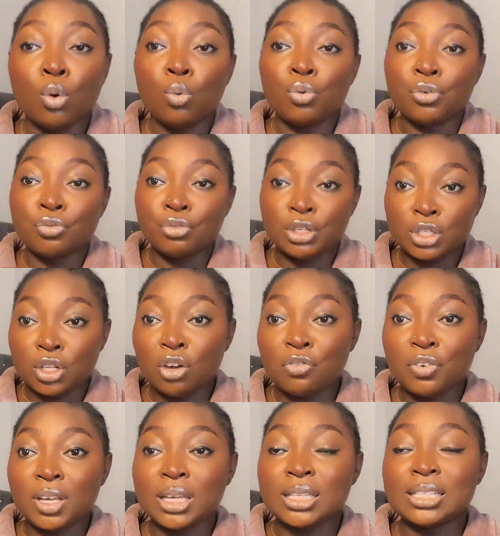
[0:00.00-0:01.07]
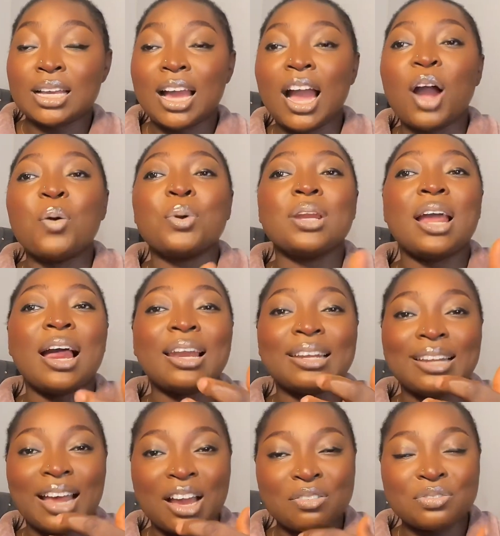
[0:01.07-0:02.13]
We'll resolve it and we now
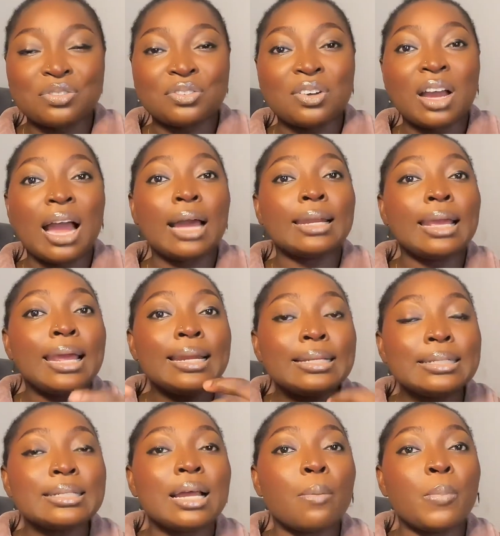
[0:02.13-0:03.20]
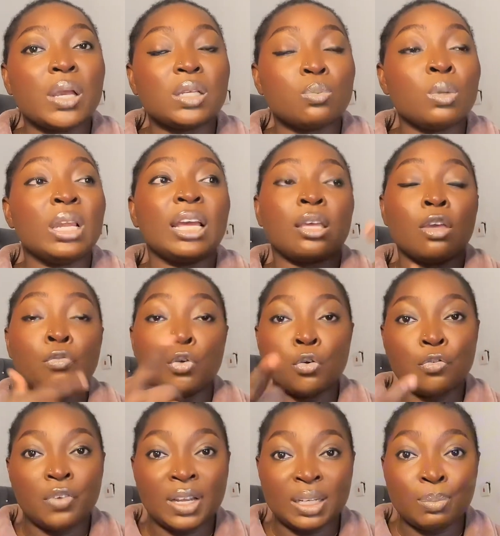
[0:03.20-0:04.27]
laugh. And anything that makes me, like if you
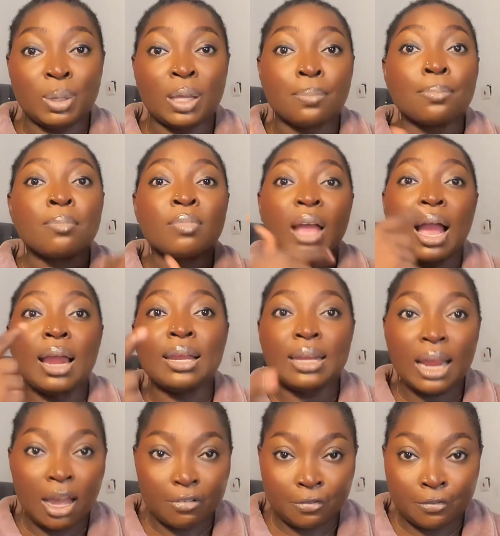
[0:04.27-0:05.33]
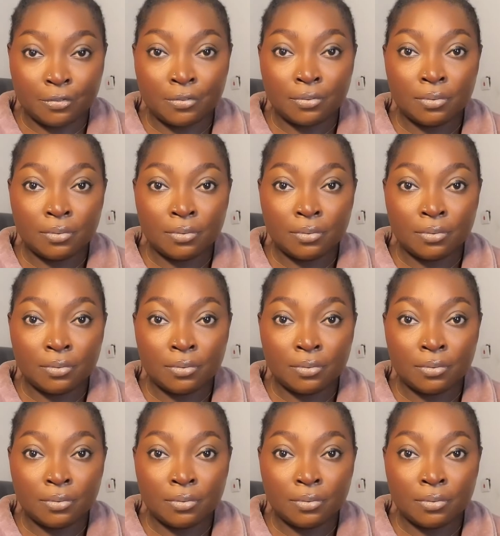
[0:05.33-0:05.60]
offend me, I laugh.